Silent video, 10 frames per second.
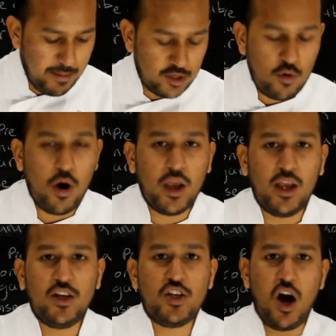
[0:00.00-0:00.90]
is quite
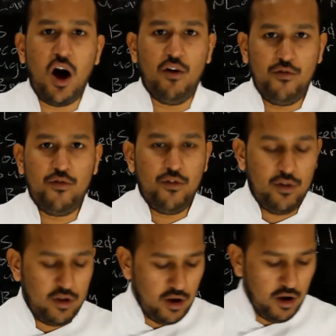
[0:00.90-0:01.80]
tough,
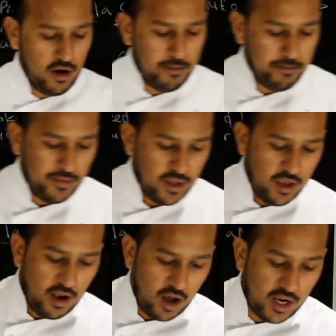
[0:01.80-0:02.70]

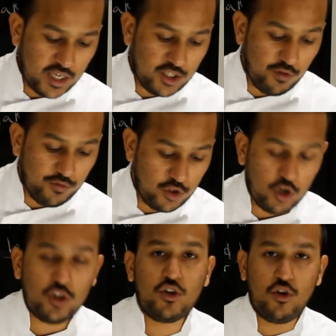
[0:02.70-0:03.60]
unless you've
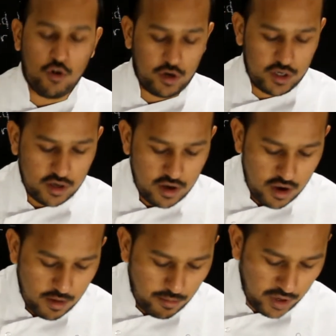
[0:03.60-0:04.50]
just
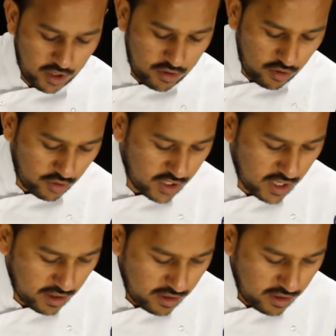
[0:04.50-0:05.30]
pre-cooked it.